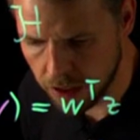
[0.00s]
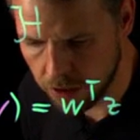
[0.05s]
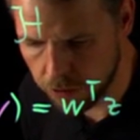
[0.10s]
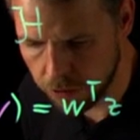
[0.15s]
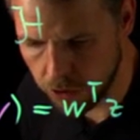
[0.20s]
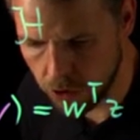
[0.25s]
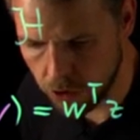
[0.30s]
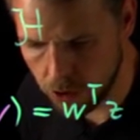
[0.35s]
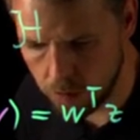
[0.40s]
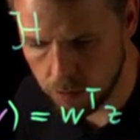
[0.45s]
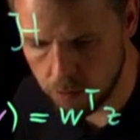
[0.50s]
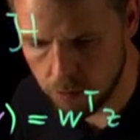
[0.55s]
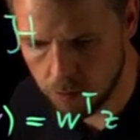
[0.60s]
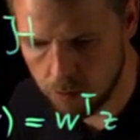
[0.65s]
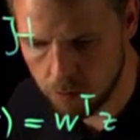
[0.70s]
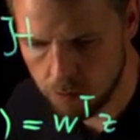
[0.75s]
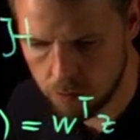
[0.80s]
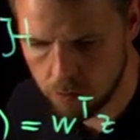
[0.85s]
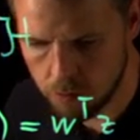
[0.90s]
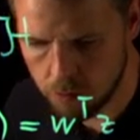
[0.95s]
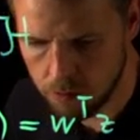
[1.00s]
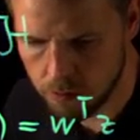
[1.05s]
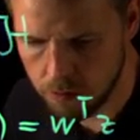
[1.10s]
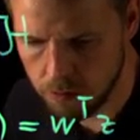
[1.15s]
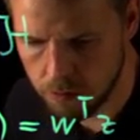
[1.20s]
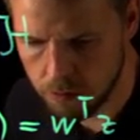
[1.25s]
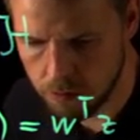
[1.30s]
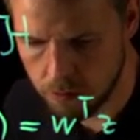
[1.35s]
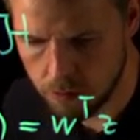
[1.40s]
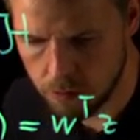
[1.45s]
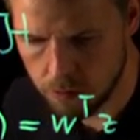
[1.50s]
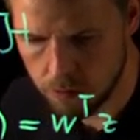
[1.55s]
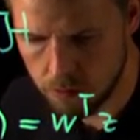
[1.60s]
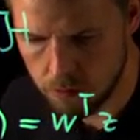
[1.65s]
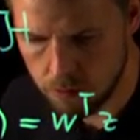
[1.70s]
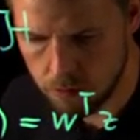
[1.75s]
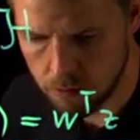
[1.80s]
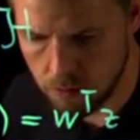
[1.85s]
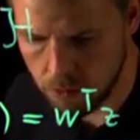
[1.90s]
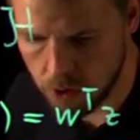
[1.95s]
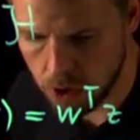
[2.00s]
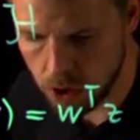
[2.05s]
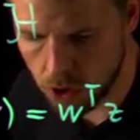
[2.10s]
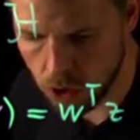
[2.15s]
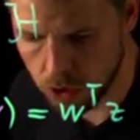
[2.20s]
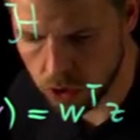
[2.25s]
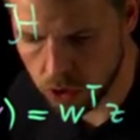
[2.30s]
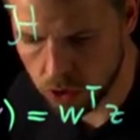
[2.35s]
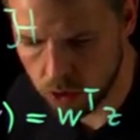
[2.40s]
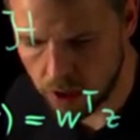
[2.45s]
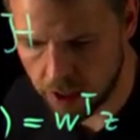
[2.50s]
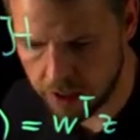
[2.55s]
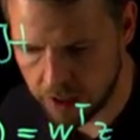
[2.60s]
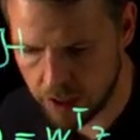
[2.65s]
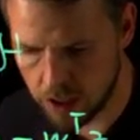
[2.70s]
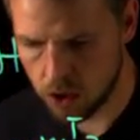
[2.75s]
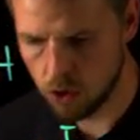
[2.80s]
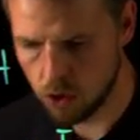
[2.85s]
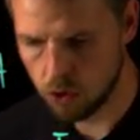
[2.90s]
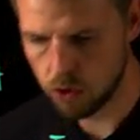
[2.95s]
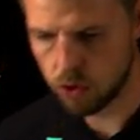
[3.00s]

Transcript: from nodes to other nodes.